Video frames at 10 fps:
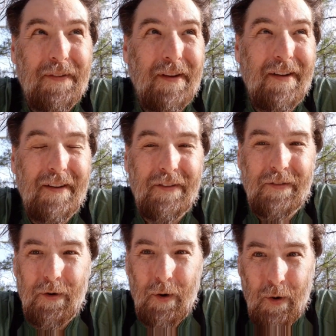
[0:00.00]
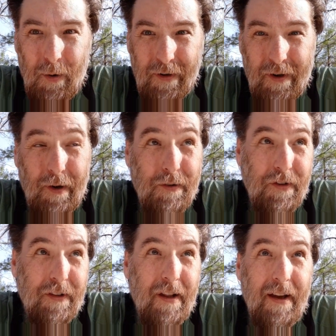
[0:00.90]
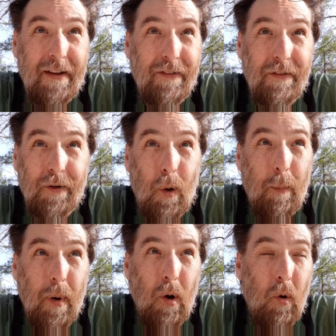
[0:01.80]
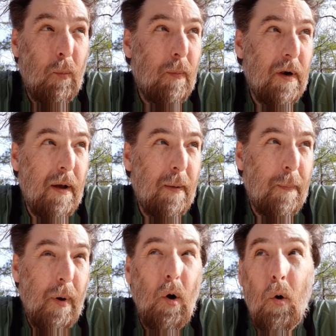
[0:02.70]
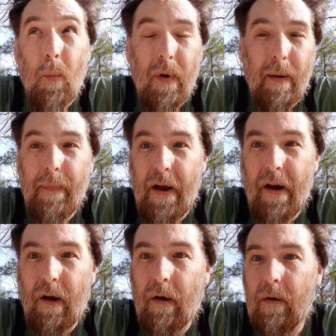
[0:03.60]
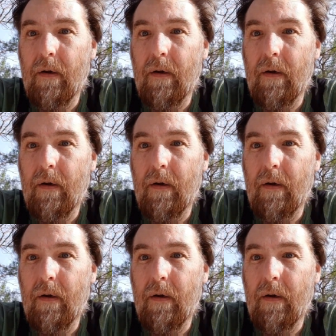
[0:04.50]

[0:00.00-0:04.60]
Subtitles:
It is so encouraging that I can just go boom, and I'm there.